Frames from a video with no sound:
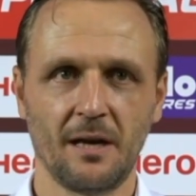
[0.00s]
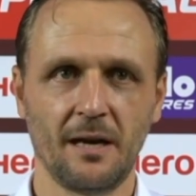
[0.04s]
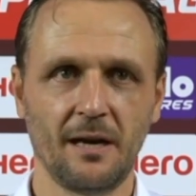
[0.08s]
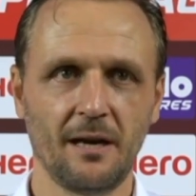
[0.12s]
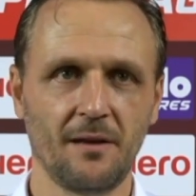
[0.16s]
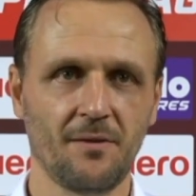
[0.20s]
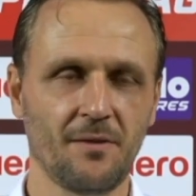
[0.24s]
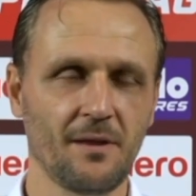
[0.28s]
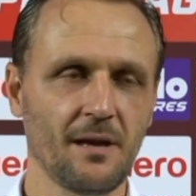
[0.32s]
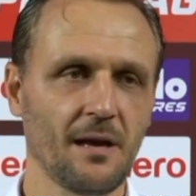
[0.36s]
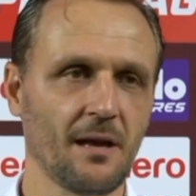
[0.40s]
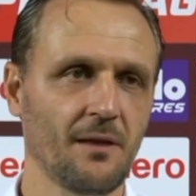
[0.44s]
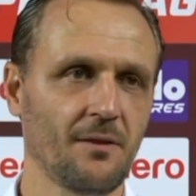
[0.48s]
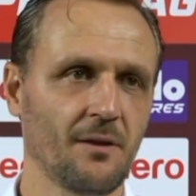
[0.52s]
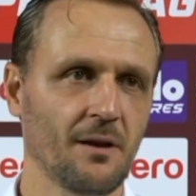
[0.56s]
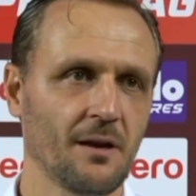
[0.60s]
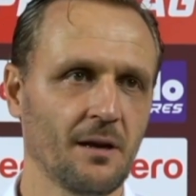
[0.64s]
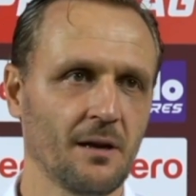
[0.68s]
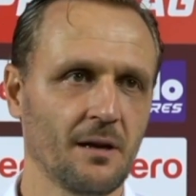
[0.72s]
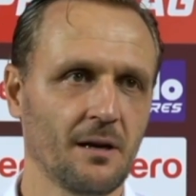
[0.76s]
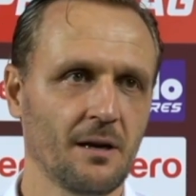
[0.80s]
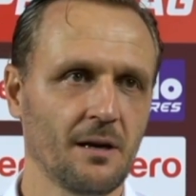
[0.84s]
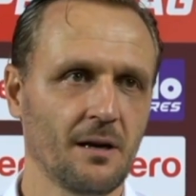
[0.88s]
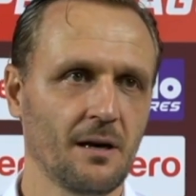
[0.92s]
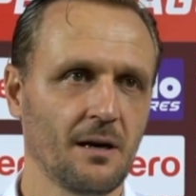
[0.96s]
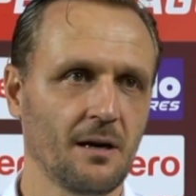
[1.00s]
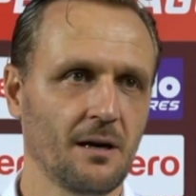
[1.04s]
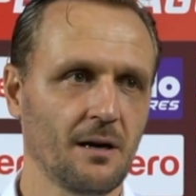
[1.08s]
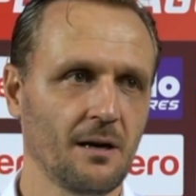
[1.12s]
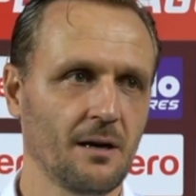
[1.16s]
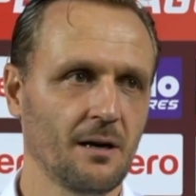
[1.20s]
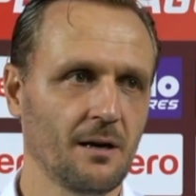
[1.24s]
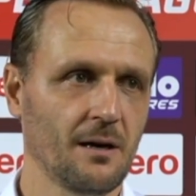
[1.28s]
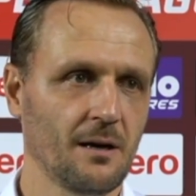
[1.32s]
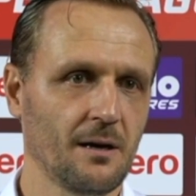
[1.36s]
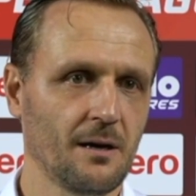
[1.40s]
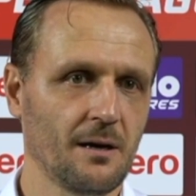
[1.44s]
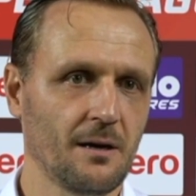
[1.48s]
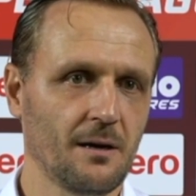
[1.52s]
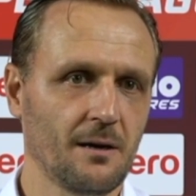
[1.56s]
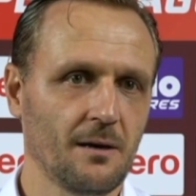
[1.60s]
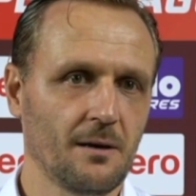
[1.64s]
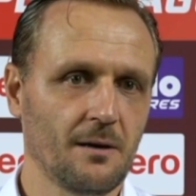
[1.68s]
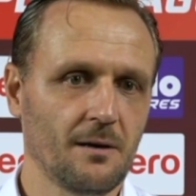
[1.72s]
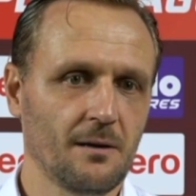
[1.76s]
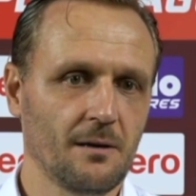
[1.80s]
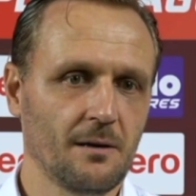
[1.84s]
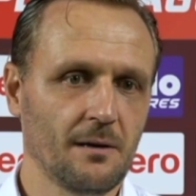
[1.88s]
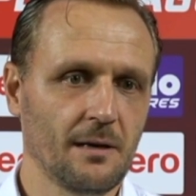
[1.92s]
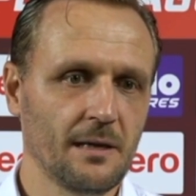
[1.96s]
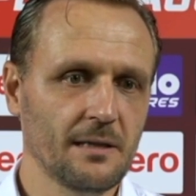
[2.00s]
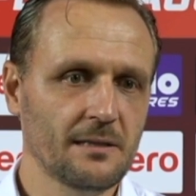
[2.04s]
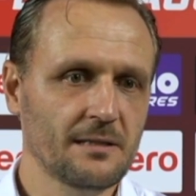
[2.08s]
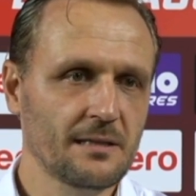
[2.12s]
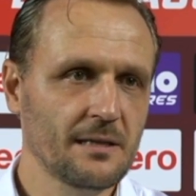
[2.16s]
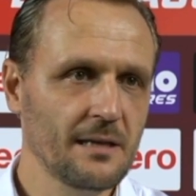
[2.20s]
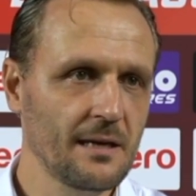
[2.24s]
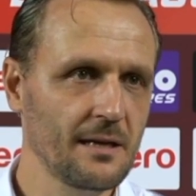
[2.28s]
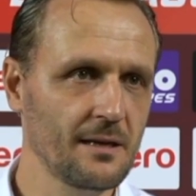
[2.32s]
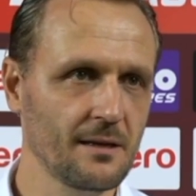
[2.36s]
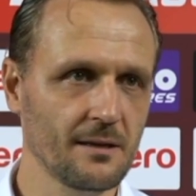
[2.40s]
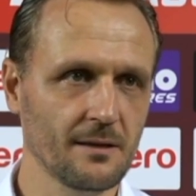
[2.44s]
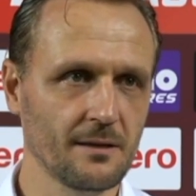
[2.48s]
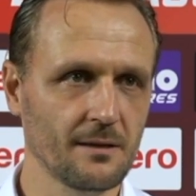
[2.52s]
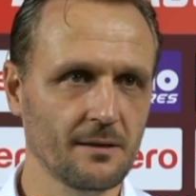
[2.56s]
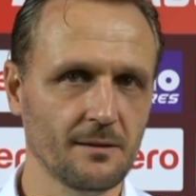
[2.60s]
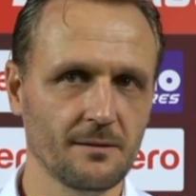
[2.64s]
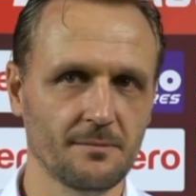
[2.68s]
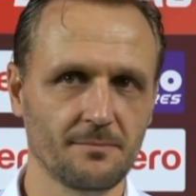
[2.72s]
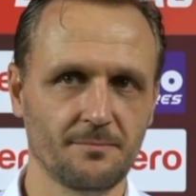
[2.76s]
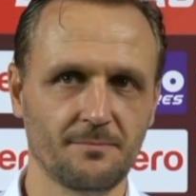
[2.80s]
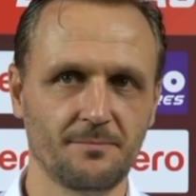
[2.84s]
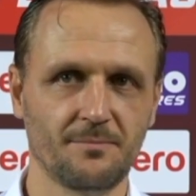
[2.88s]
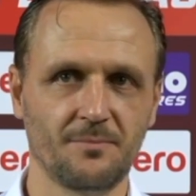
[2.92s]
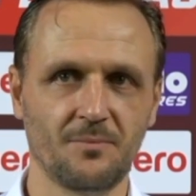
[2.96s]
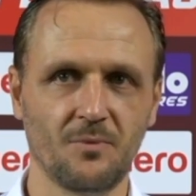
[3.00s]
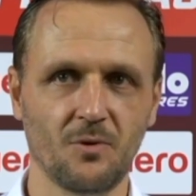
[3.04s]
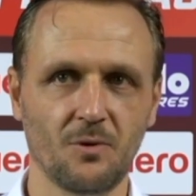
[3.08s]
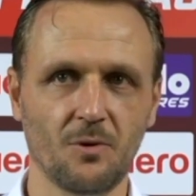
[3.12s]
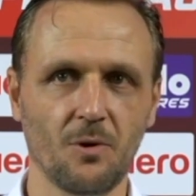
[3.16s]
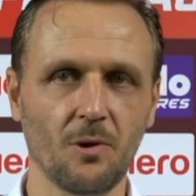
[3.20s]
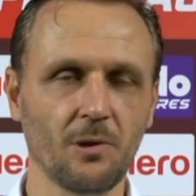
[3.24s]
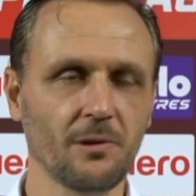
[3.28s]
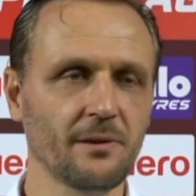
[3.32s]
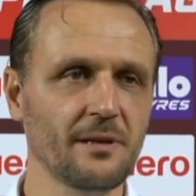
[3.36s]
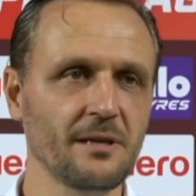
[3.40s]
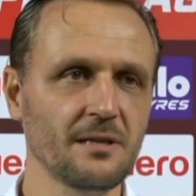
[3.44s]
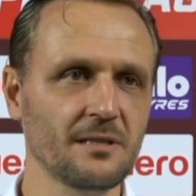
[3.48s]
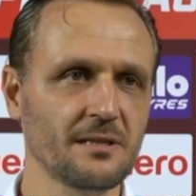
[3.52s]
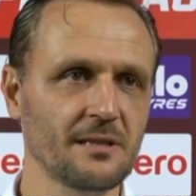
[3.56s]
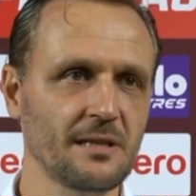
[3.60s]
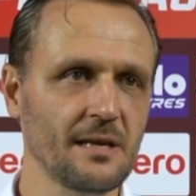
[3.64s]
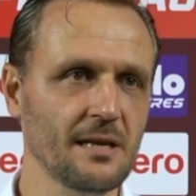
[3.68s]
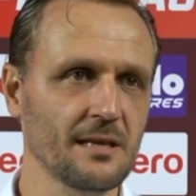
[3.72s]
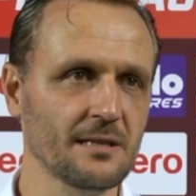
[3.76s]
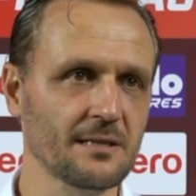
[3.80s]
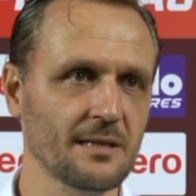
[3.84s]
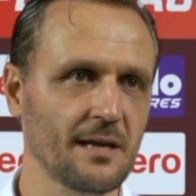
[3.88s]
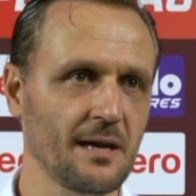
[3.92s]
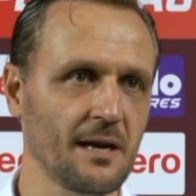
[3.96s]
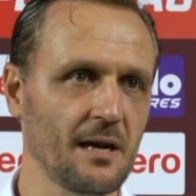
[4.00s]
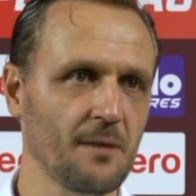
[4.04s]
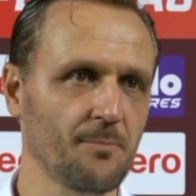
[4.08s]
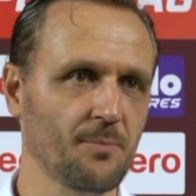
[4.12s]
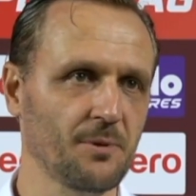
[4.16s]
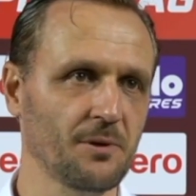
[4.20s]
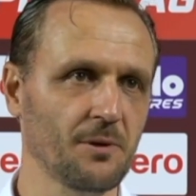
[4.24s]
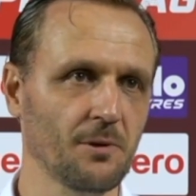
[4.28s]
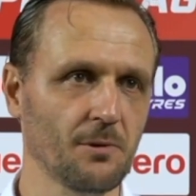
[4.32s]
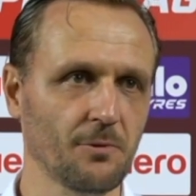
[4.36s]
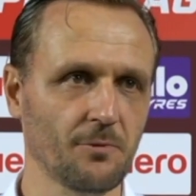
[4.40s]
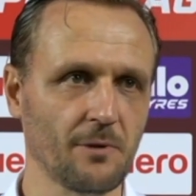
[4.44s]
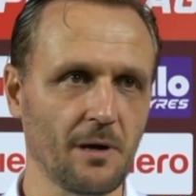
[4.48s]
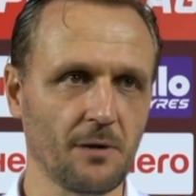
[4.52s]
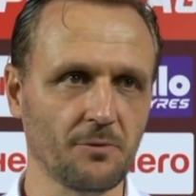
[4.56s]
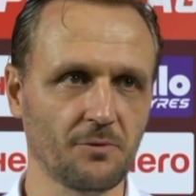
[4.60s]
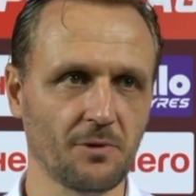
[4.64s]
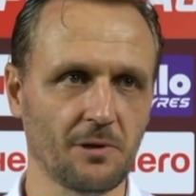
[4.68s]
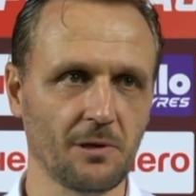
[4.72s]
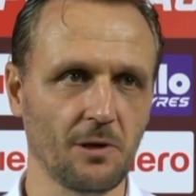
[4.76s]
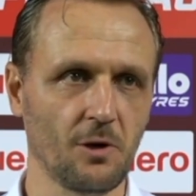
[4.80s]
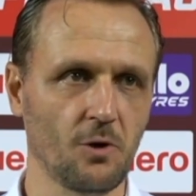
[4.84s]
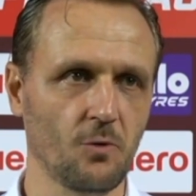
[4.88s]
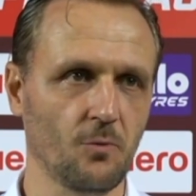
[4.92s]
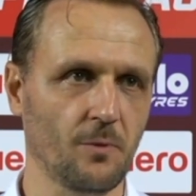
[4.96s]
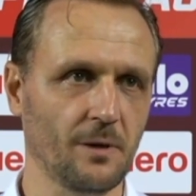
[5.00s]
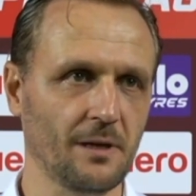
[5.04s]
and then let's say all these things that happen all around the globe.